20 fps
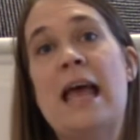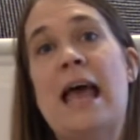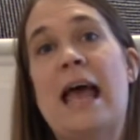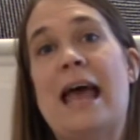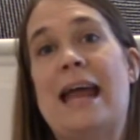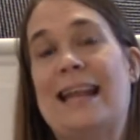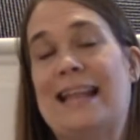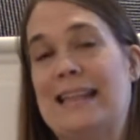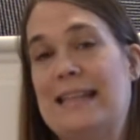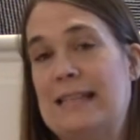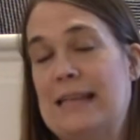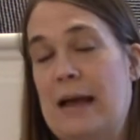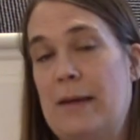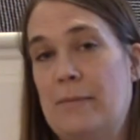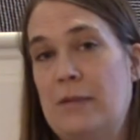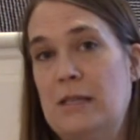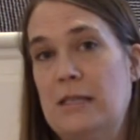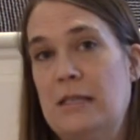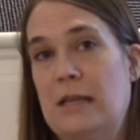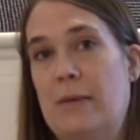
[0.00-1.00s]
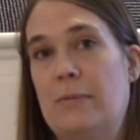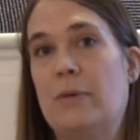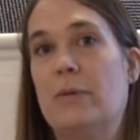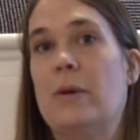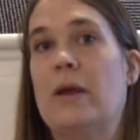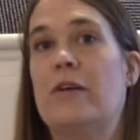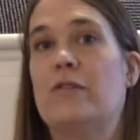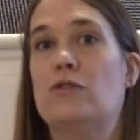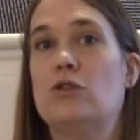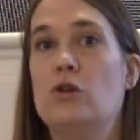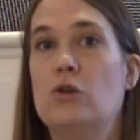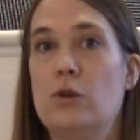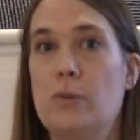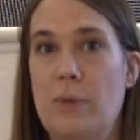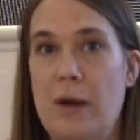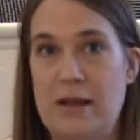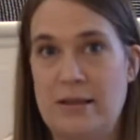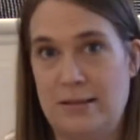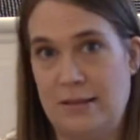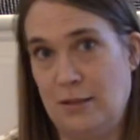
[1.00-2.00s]
and at the time of this taping we have 2
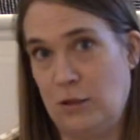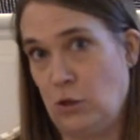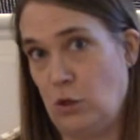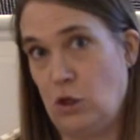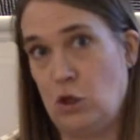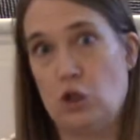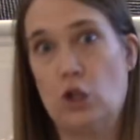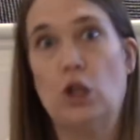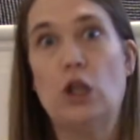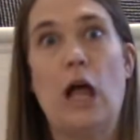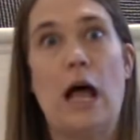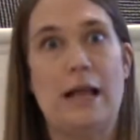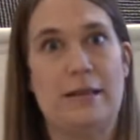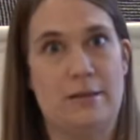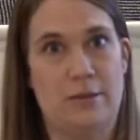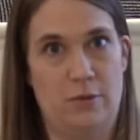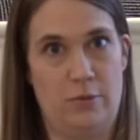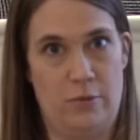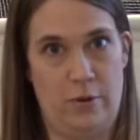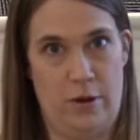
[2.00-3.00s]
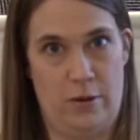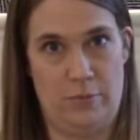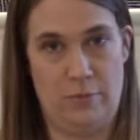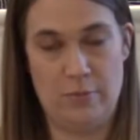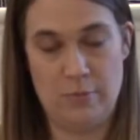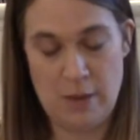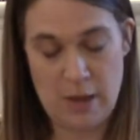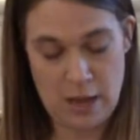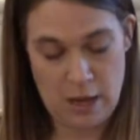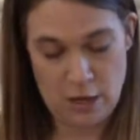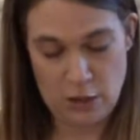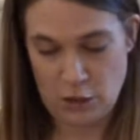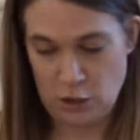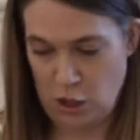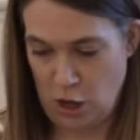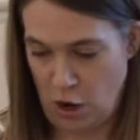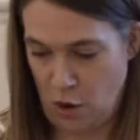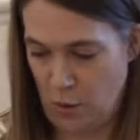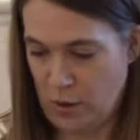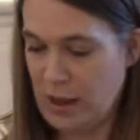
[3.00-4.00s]
deposits, so there's lots of room.
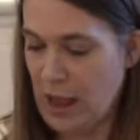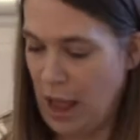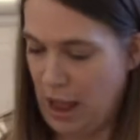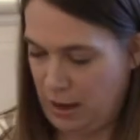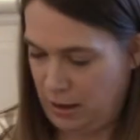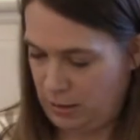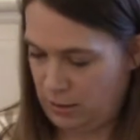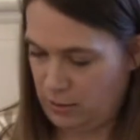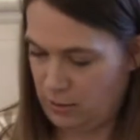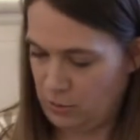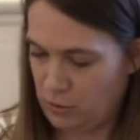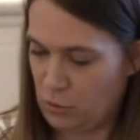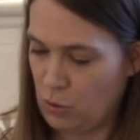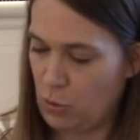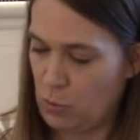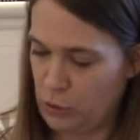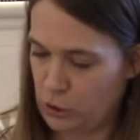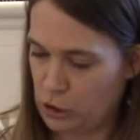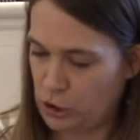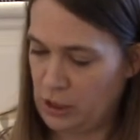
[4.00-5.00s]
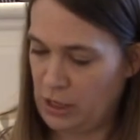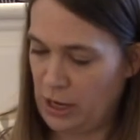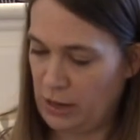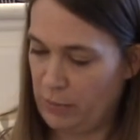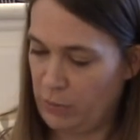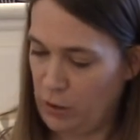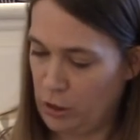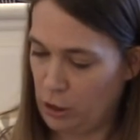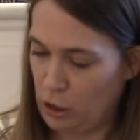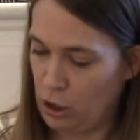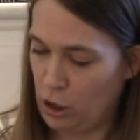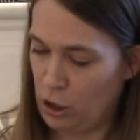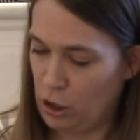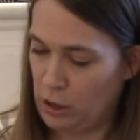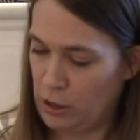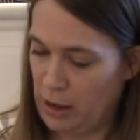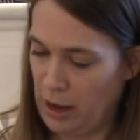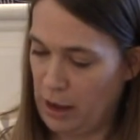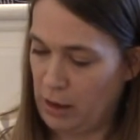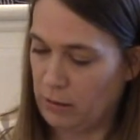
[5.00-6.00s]
So yeah, what'd you think,
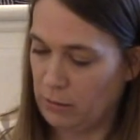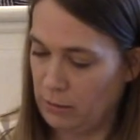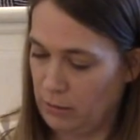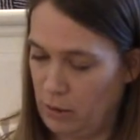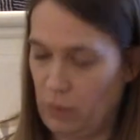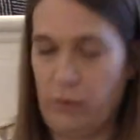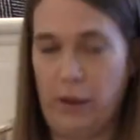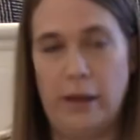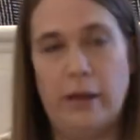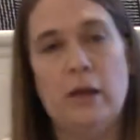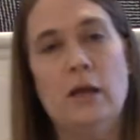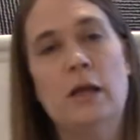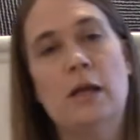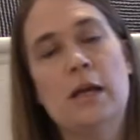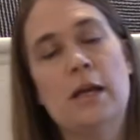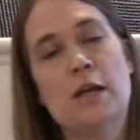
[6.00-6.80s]
Whitaker? Yeah, okay.